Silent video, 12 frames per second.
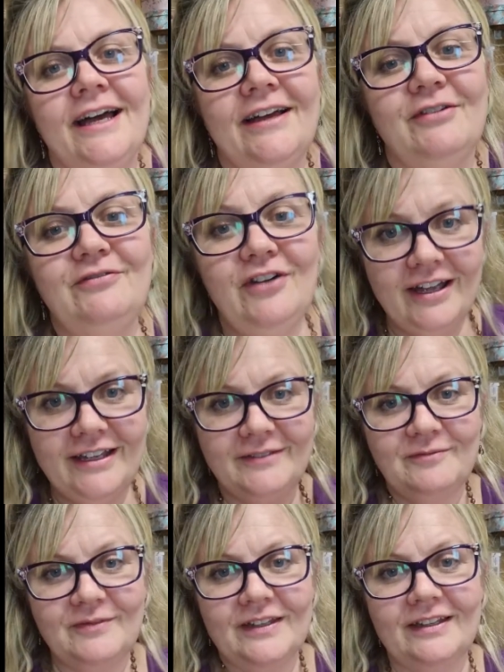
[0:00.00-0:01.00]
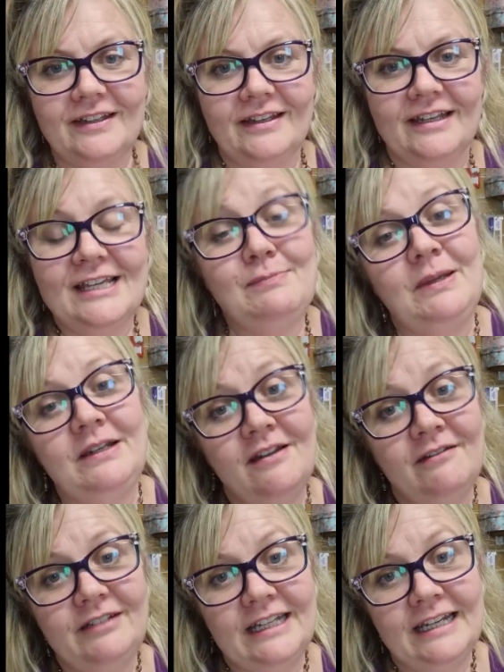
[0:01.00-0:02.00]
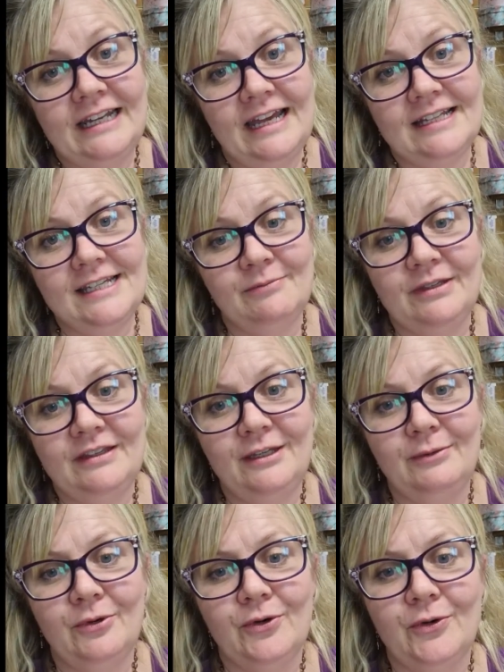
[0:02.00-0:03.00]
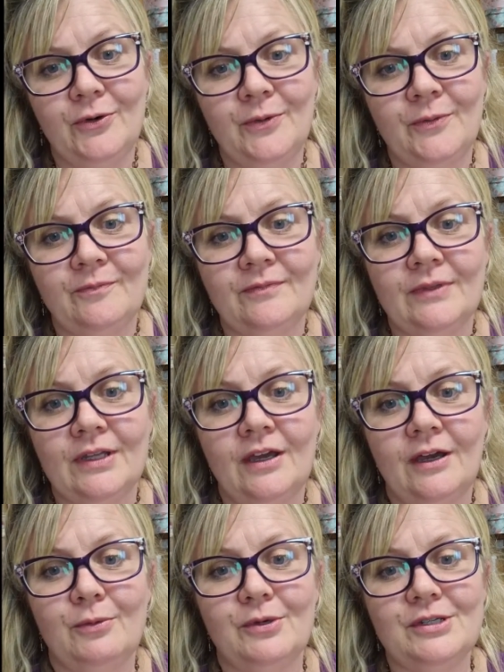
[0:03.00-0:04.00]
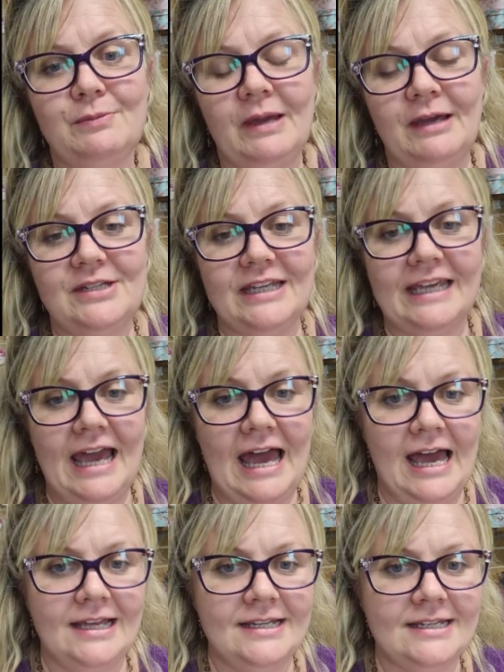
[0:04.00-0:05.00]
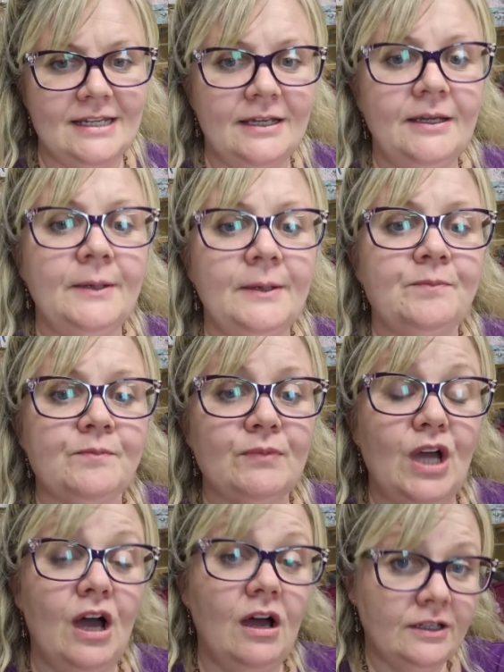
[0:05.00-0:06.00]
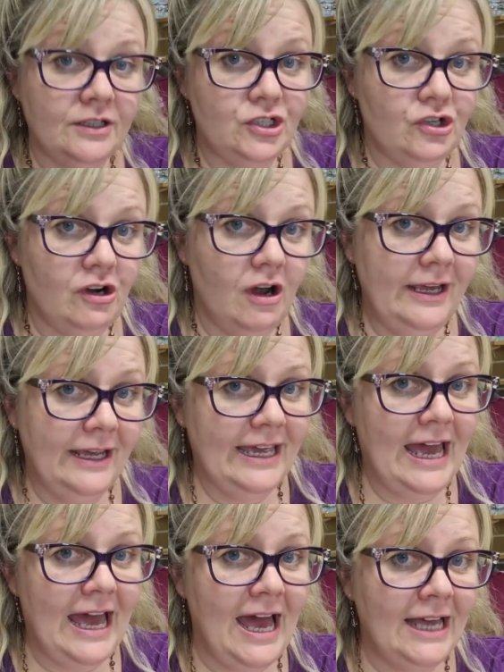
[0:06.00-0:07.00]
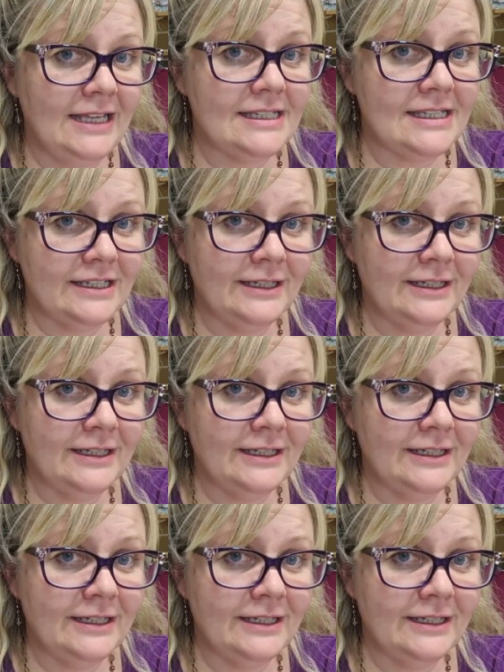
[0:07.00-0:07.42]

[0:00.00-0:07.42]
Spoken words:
Right, it's been lovely connecting with you all. What about a cat? I could try a cat.